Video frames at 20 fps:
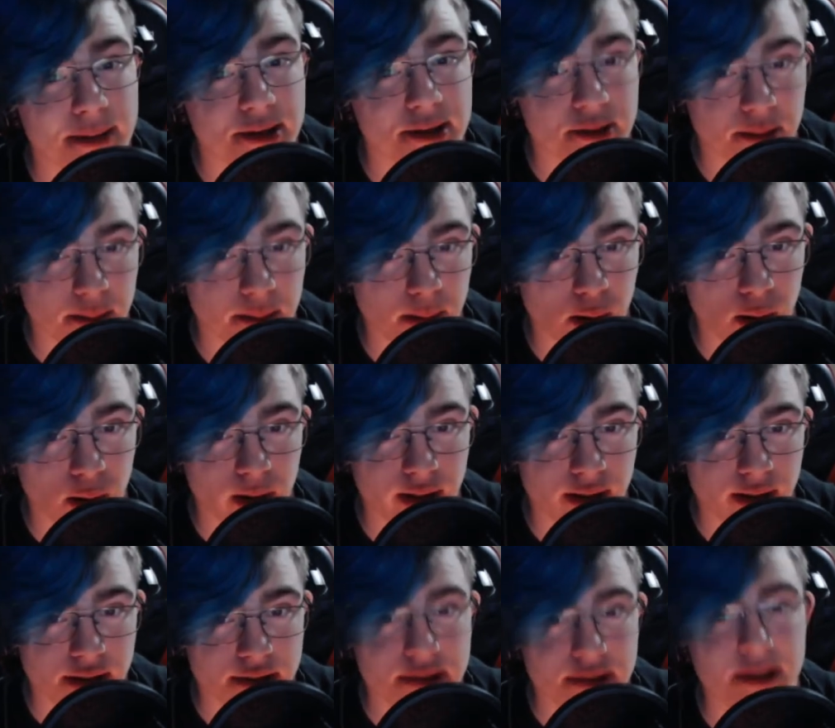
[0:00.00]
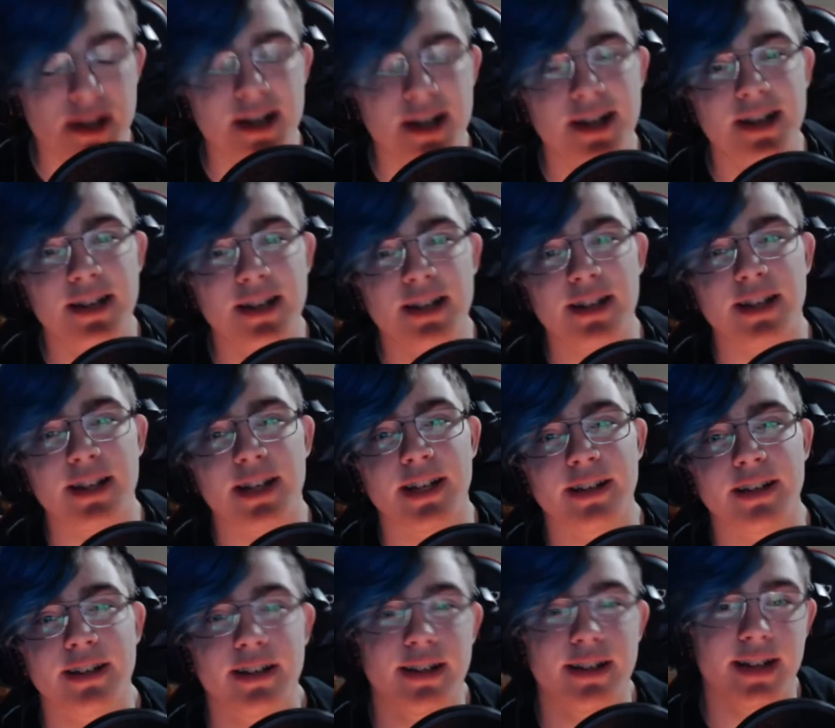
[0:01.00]
as we're recording this. And
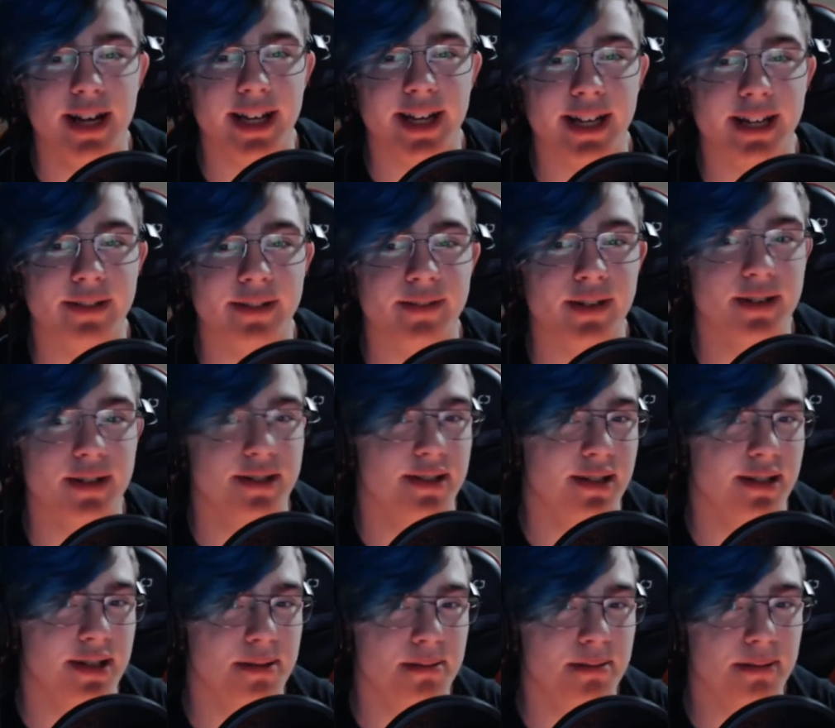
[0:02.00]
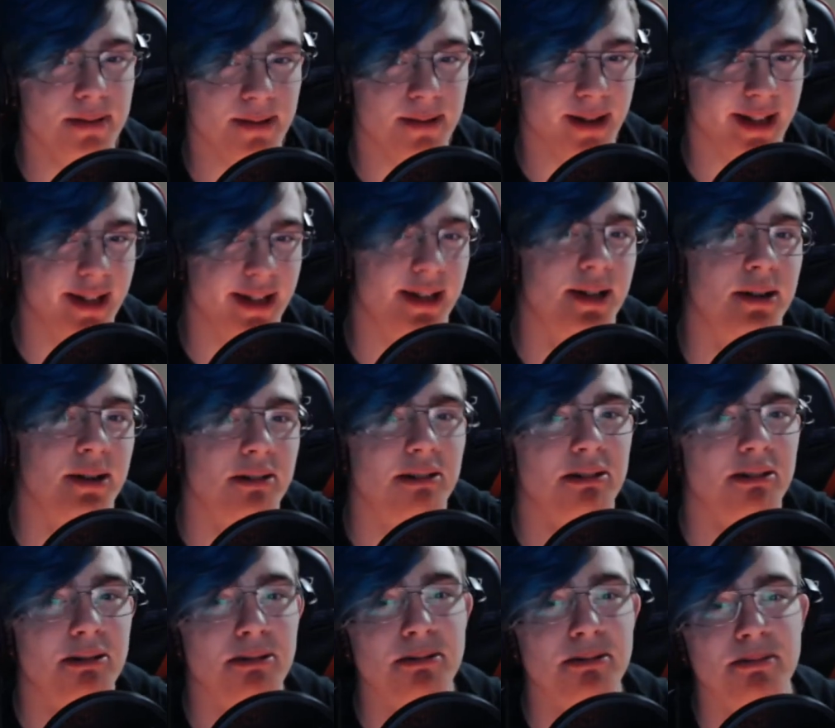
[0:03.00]
I kind of fell asleep when I got
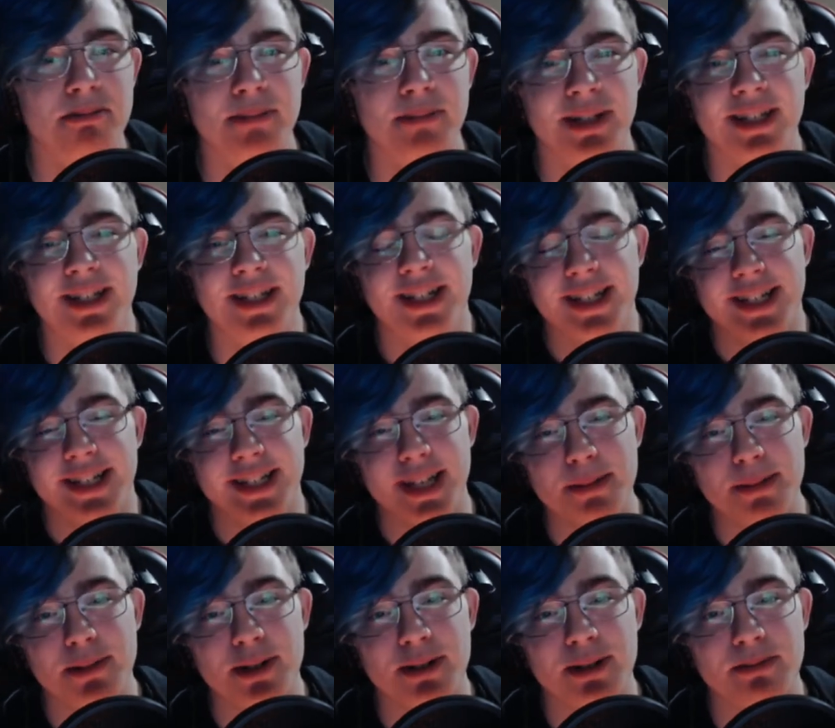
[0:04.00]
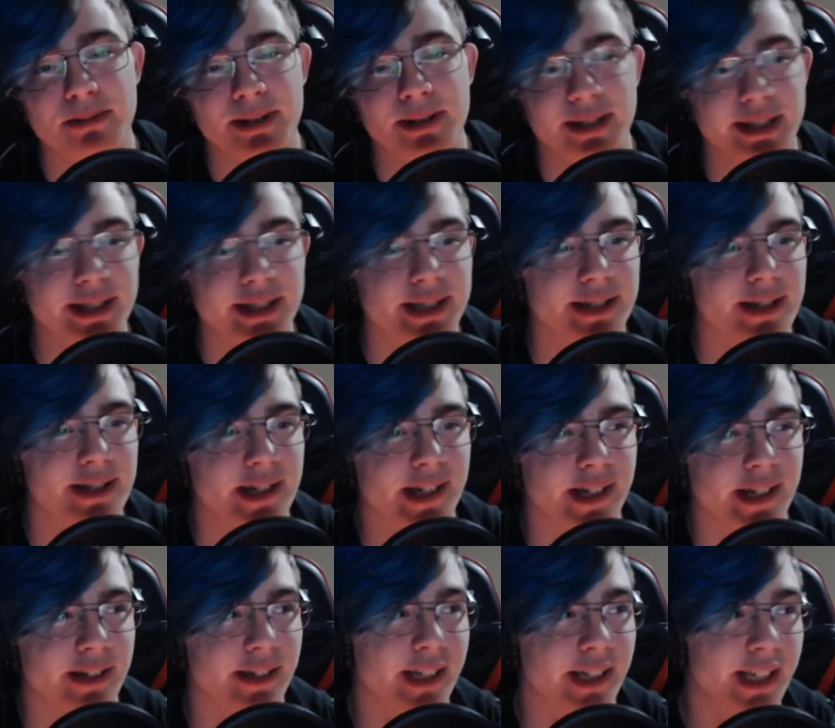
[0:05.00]
home. Came home, let the dog
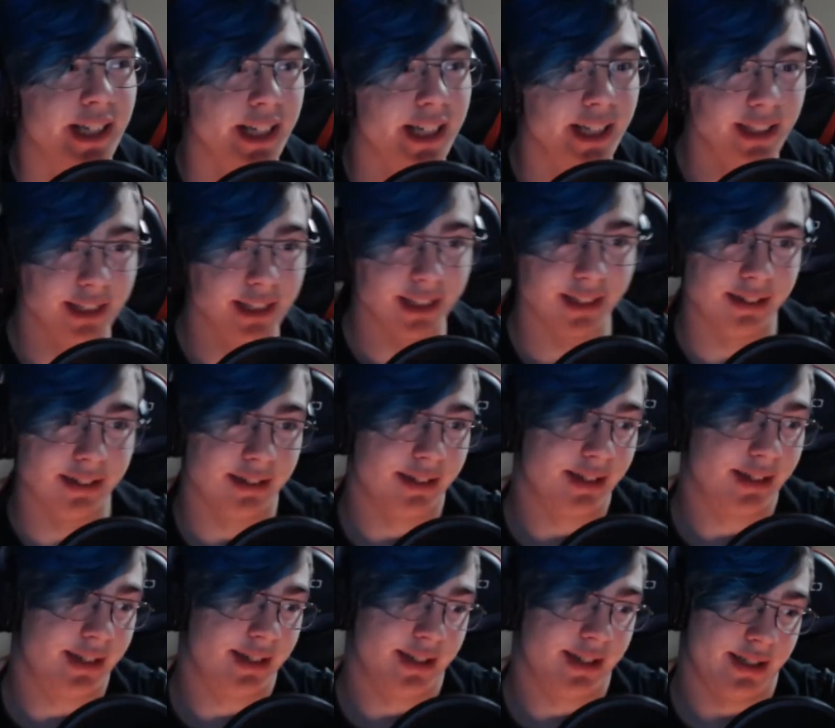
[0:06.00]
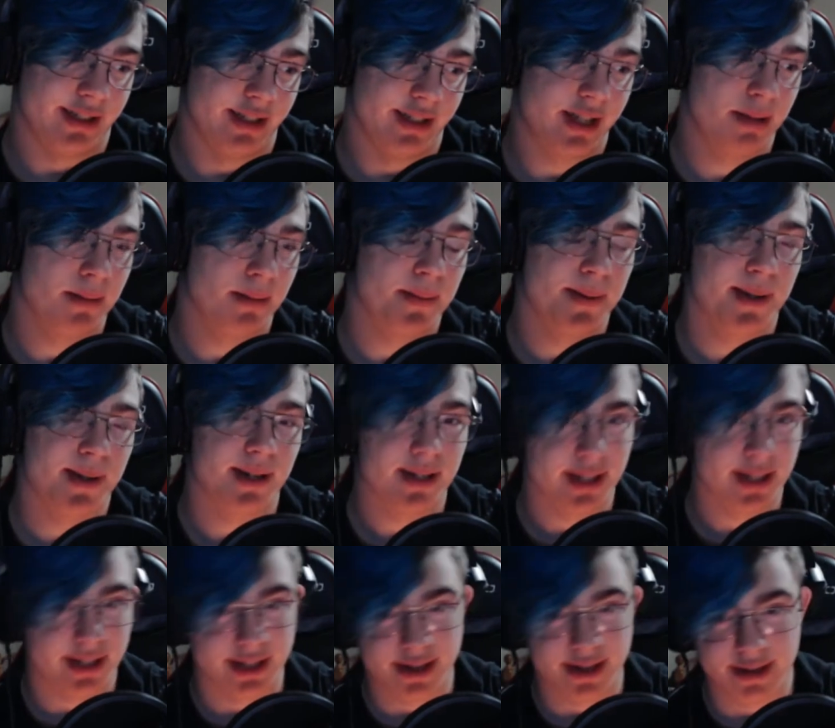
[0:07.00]
out, and came up here,
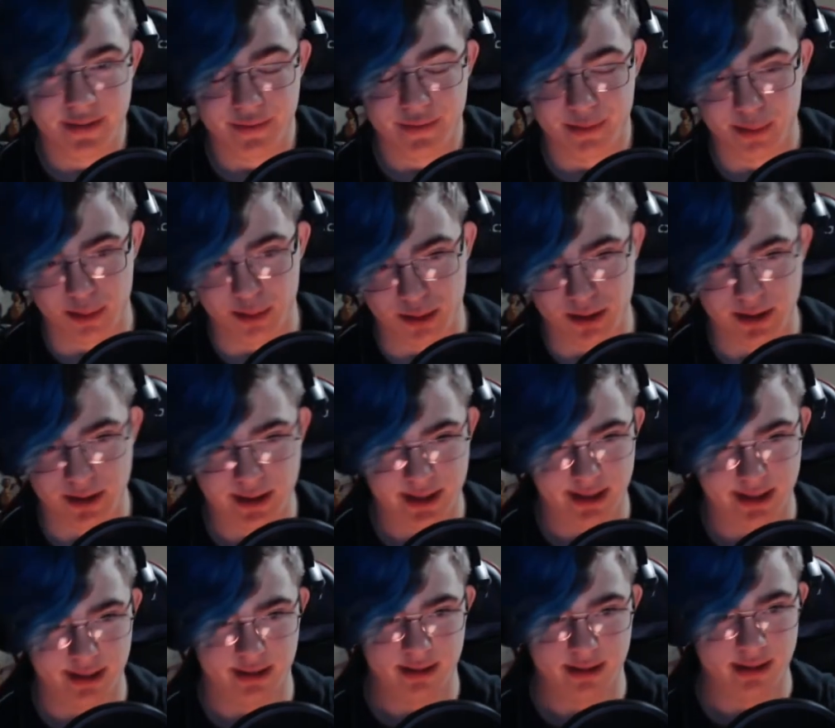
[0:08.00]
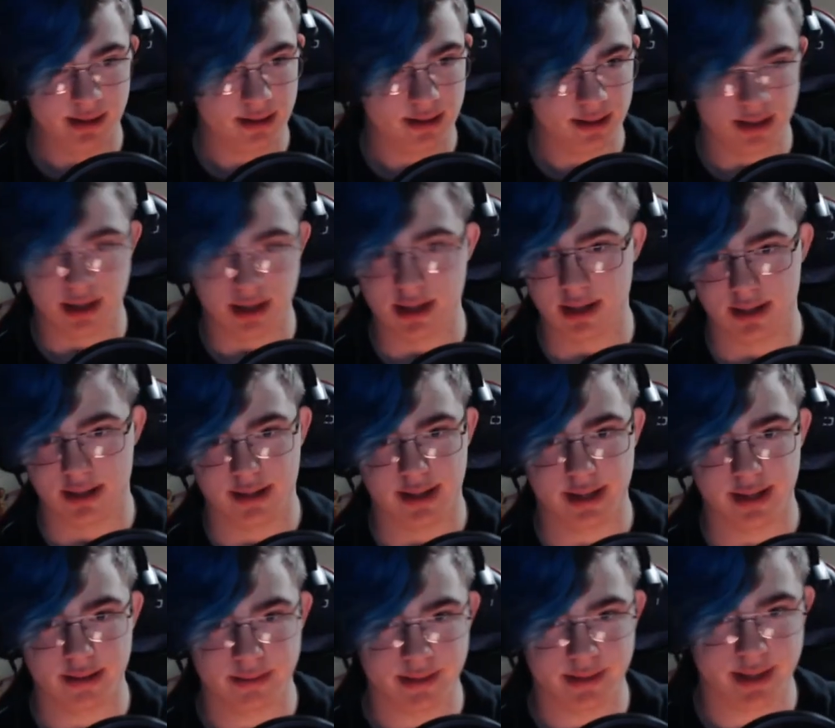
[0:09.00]
got an idea for recording, and then conked
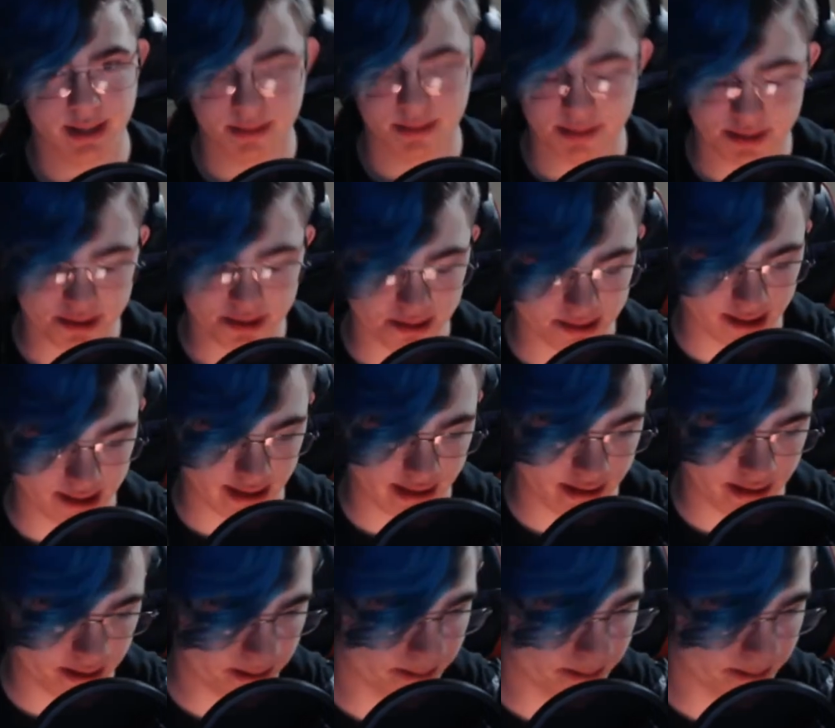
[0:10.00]
out. I was so tired.